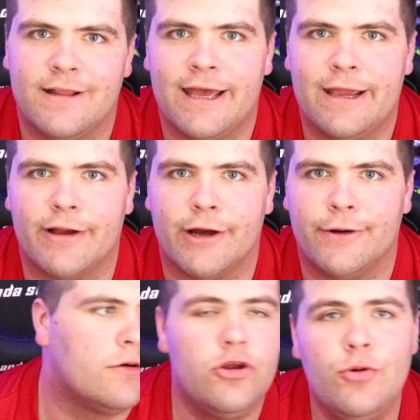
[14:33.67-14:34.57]
Here we
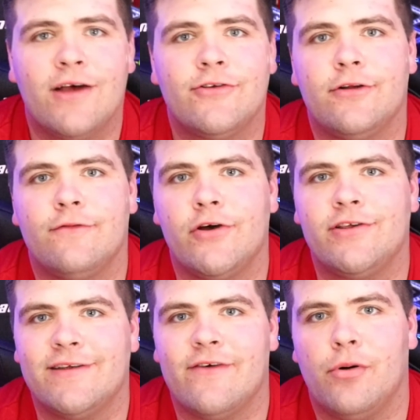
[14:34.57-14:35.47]
go. Newcastle
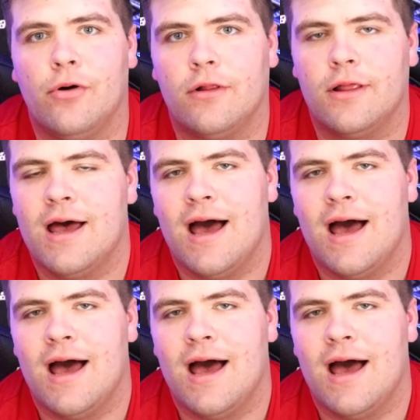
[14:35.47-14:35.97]
versus Liverpool.